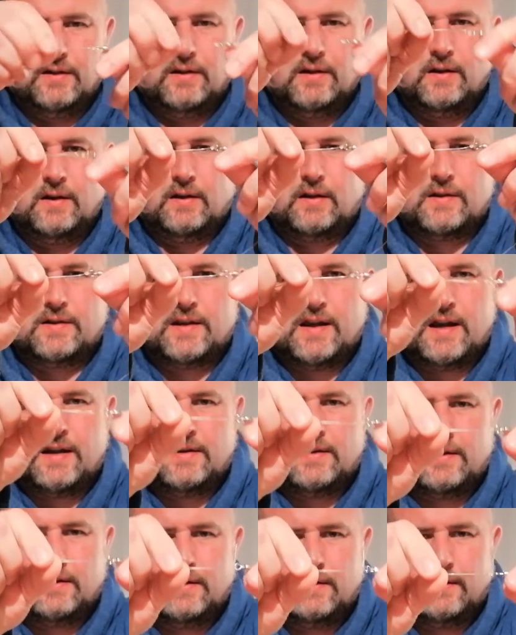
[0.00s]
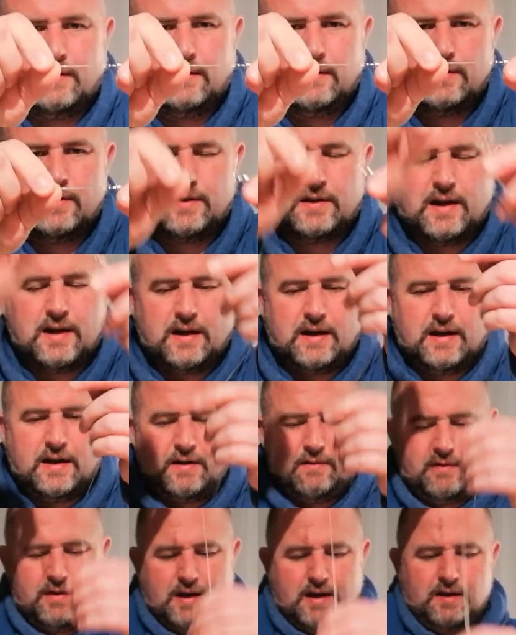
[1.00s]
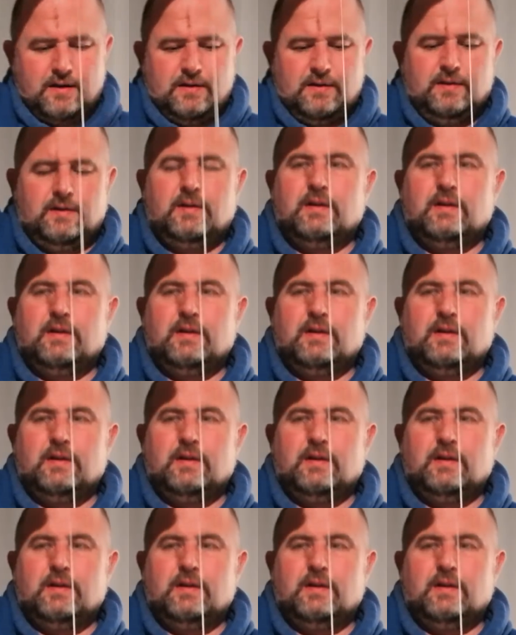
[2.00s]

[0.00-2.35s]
like I said, just hanging out there.